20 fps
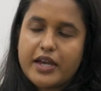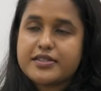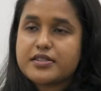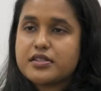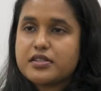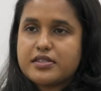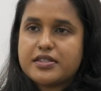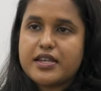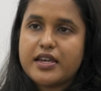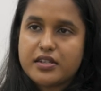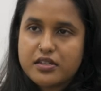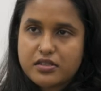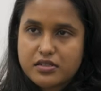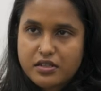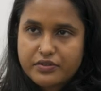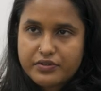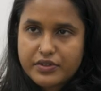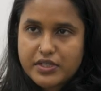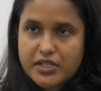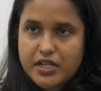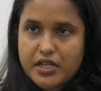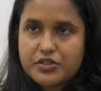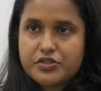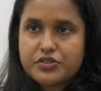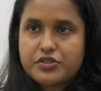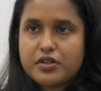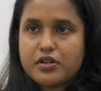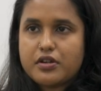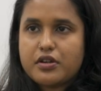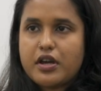descendant of
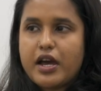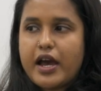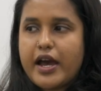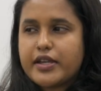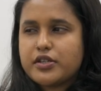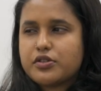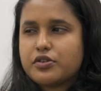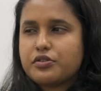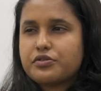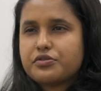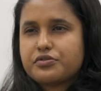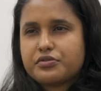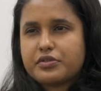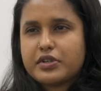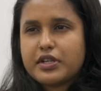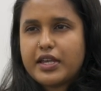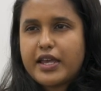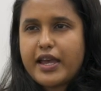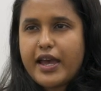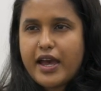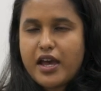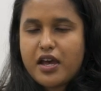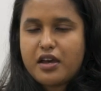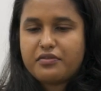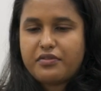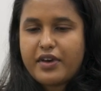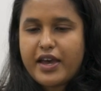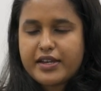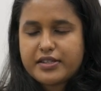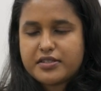indenture, I don't really have
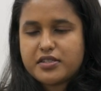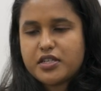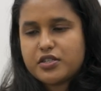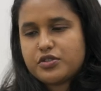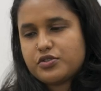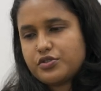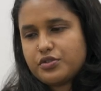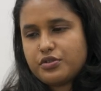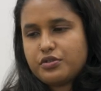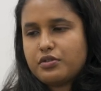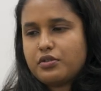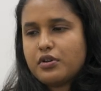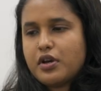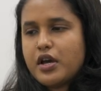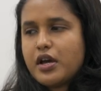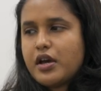access to